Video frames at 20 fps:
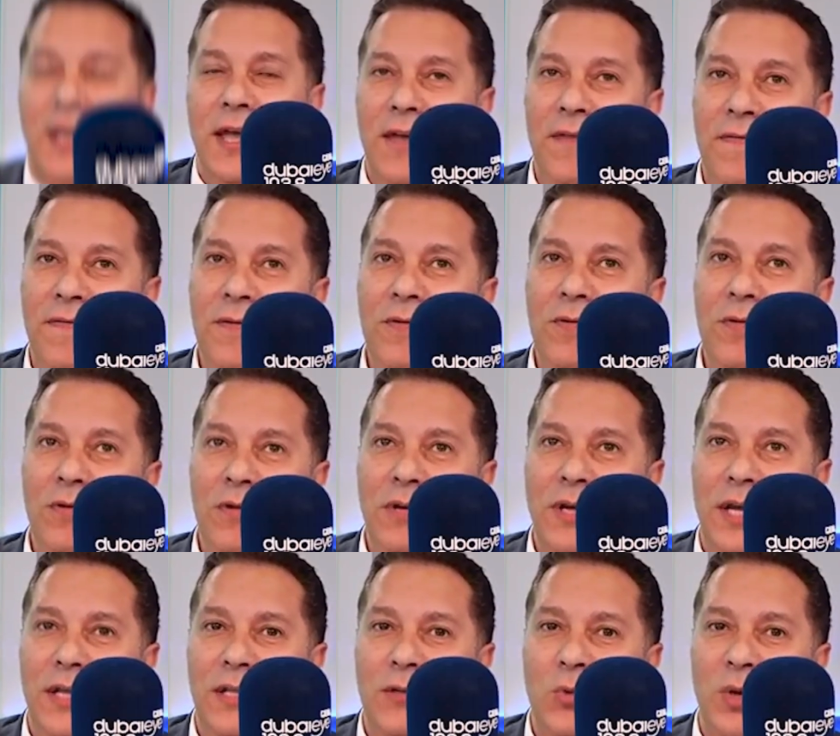If you look
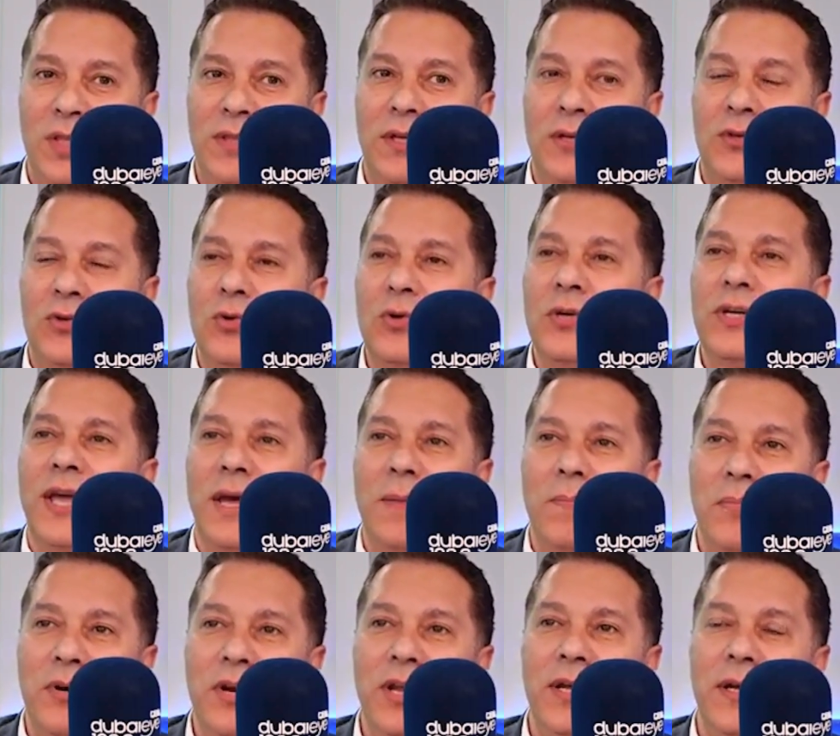at what the drone
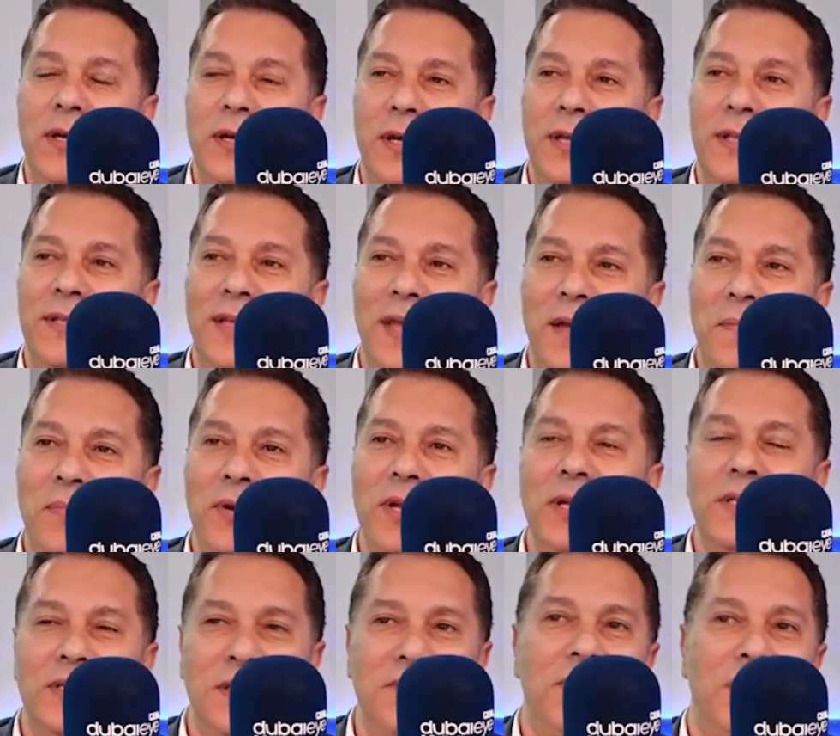can bring, it can
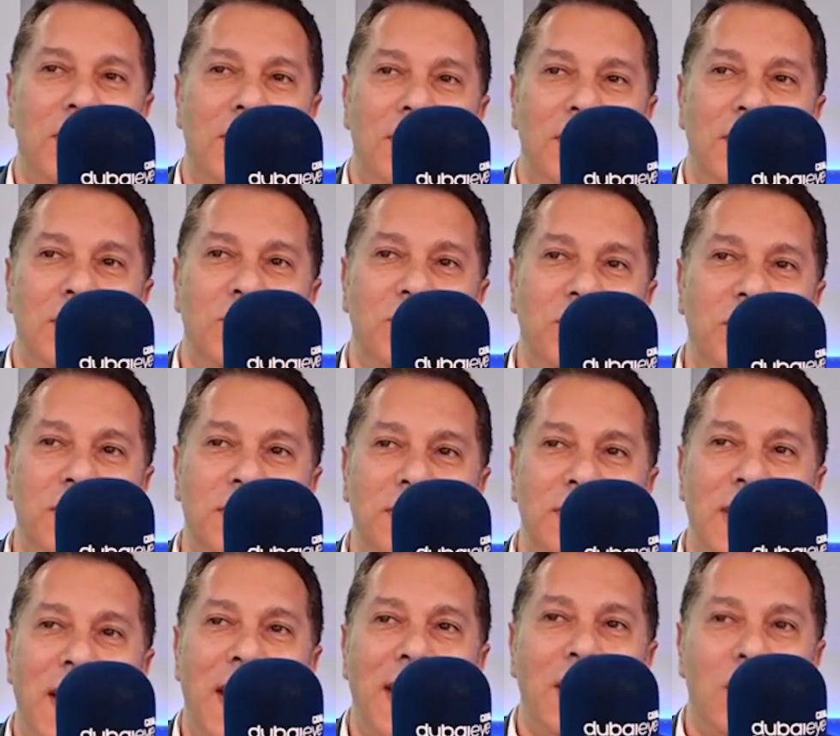bring several things.
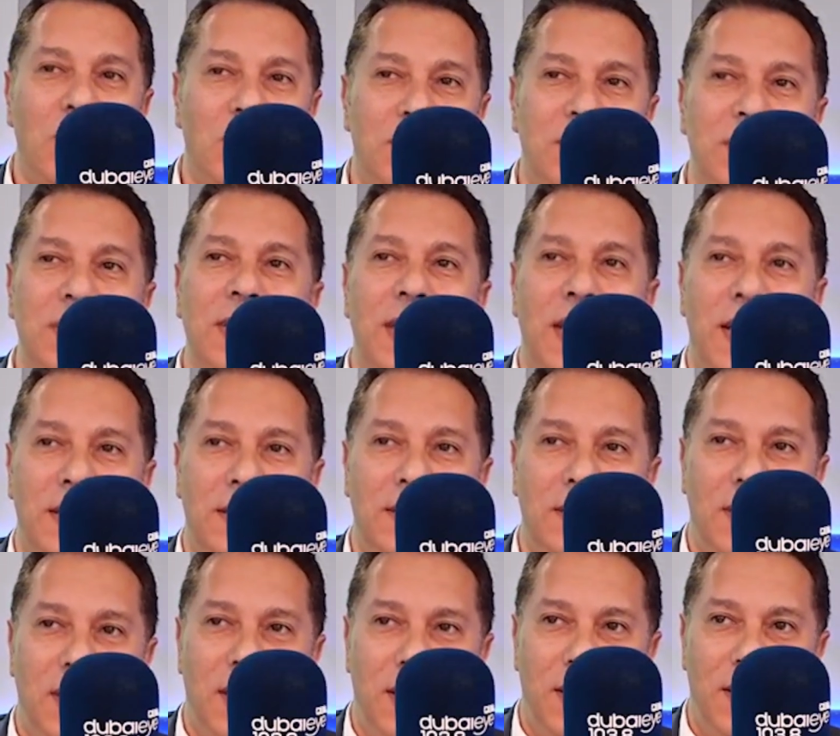First, accuracy and
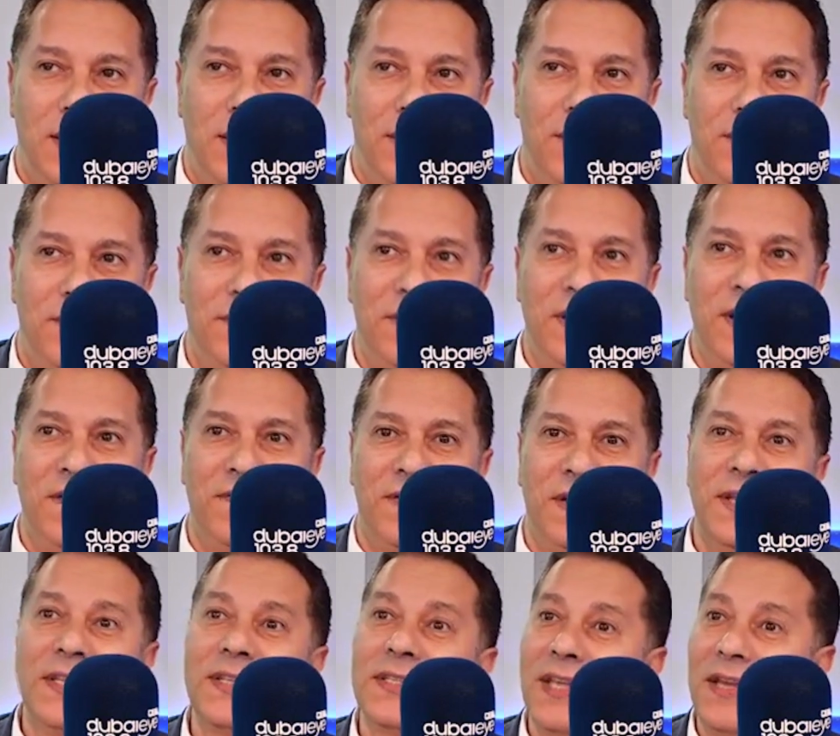very,
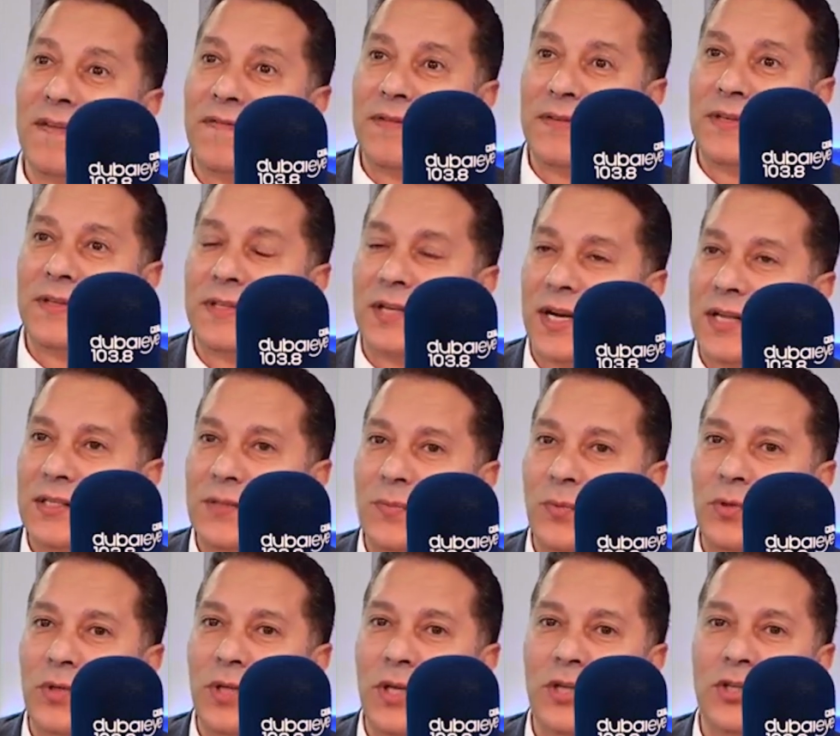very safe
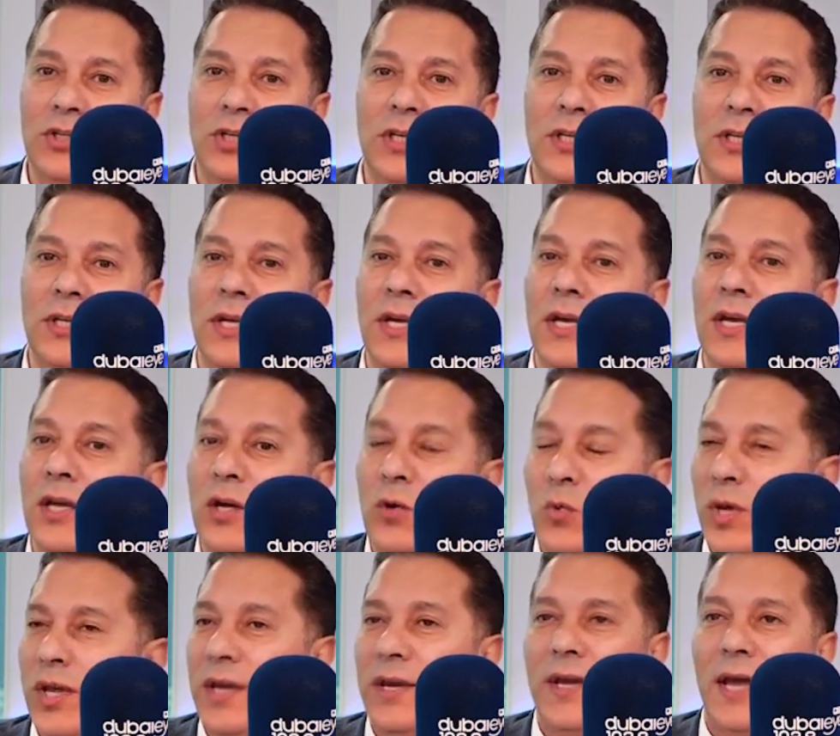transportation,
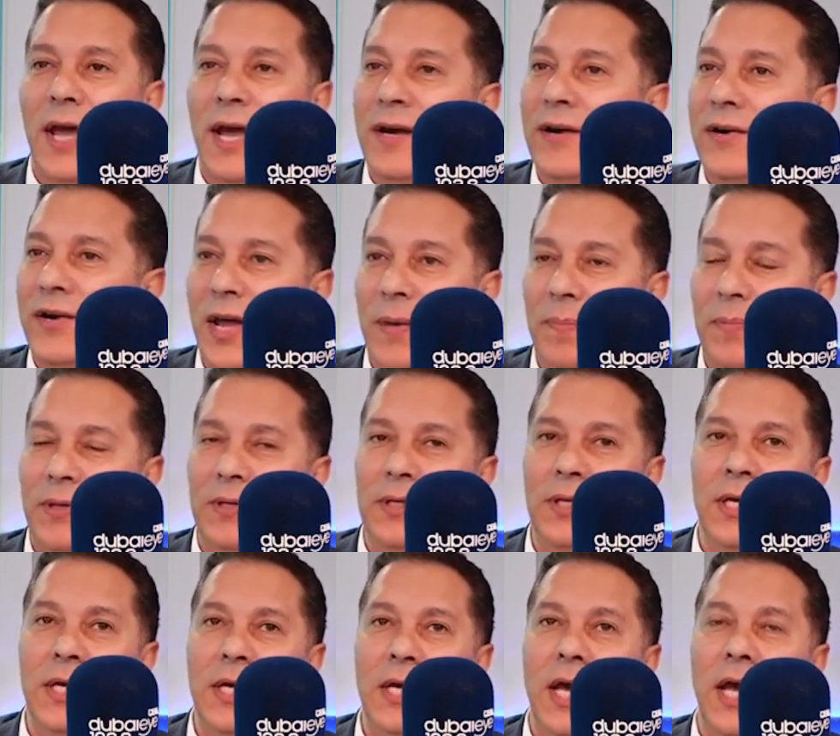quick and rapid,
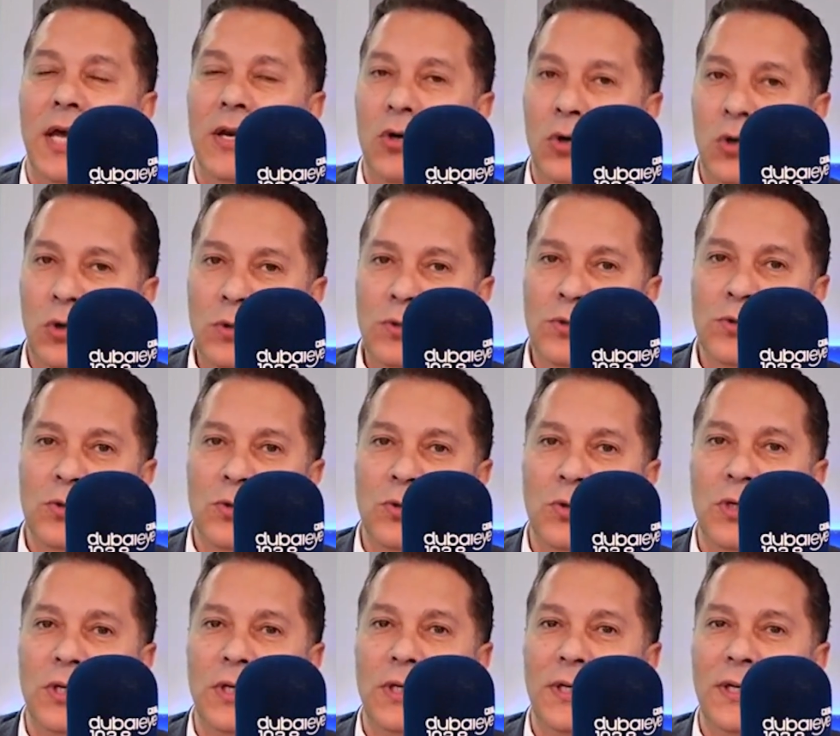and
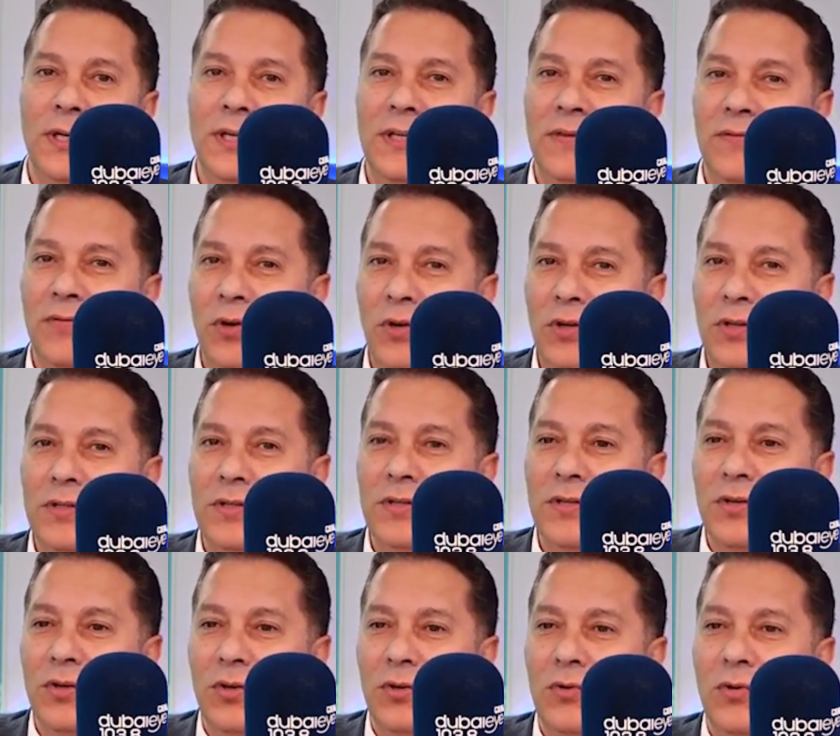also it avoids,
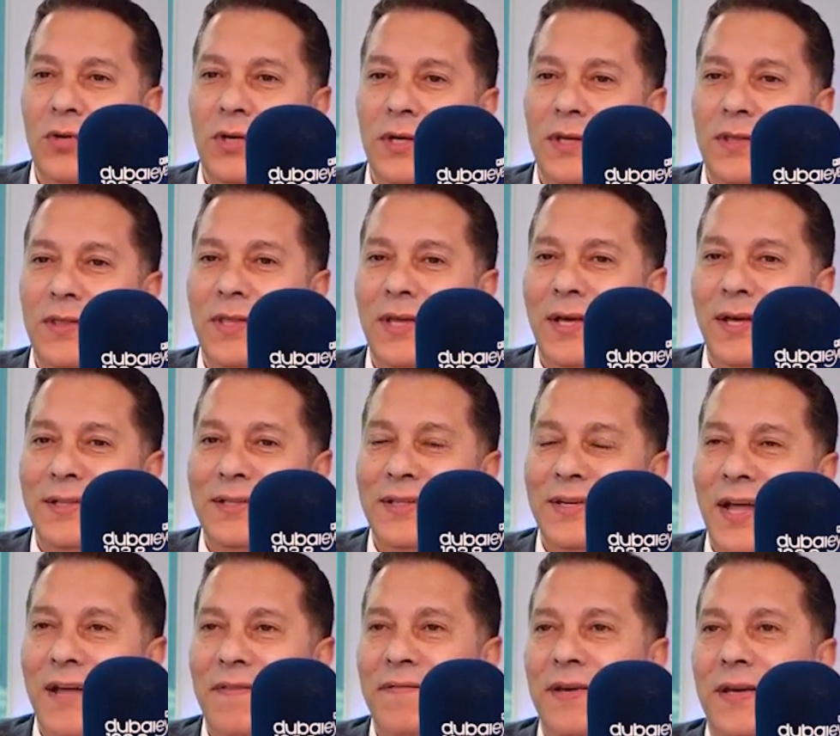you know, the
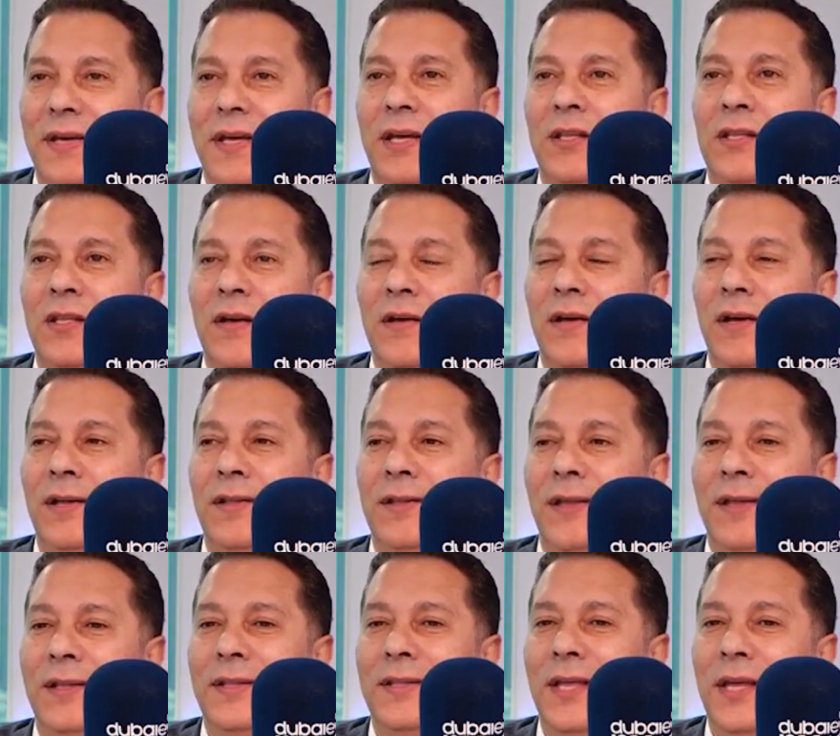traffic.
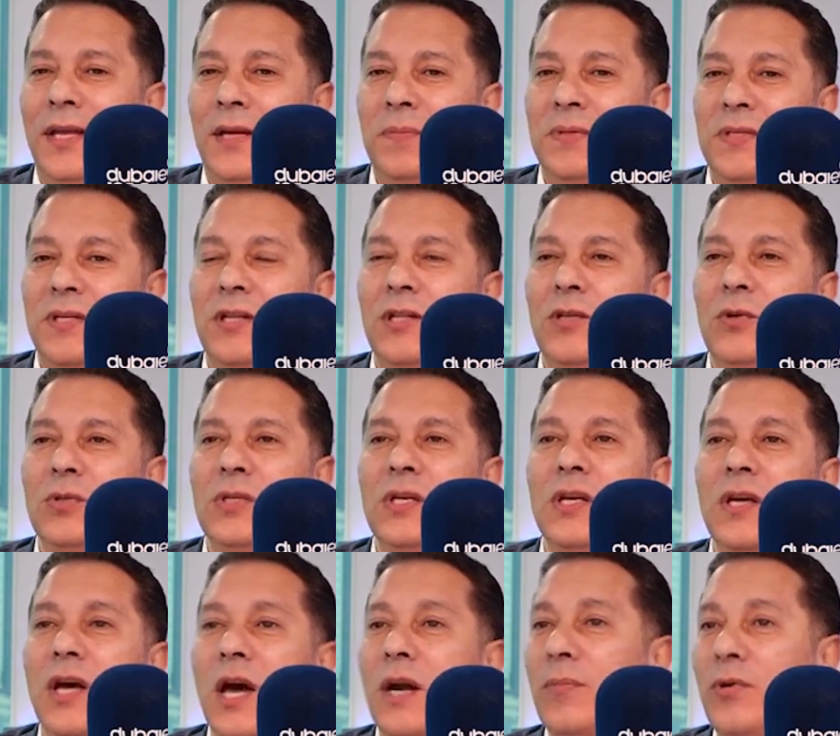It helps
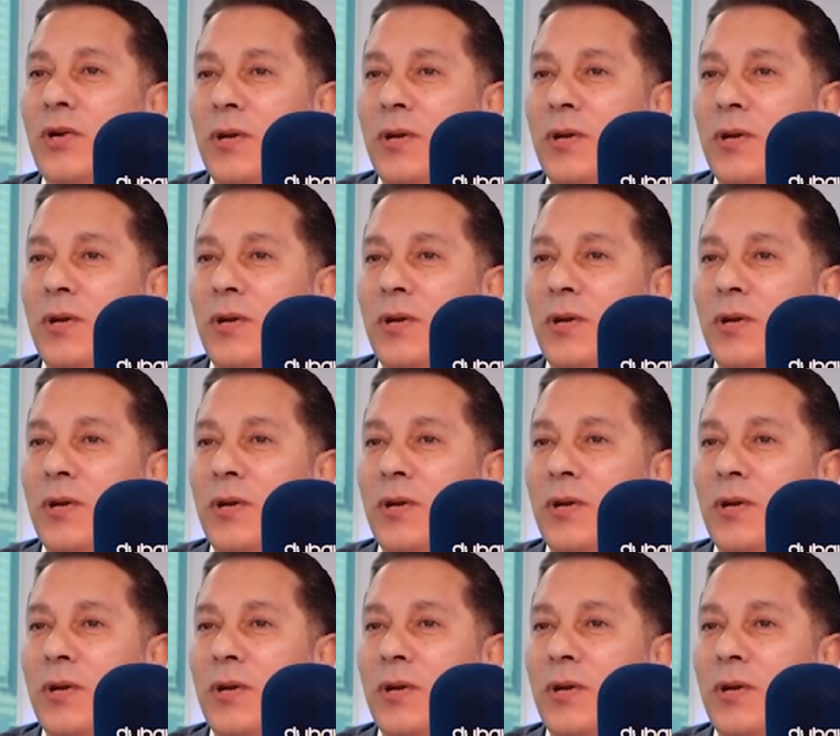reducing carbon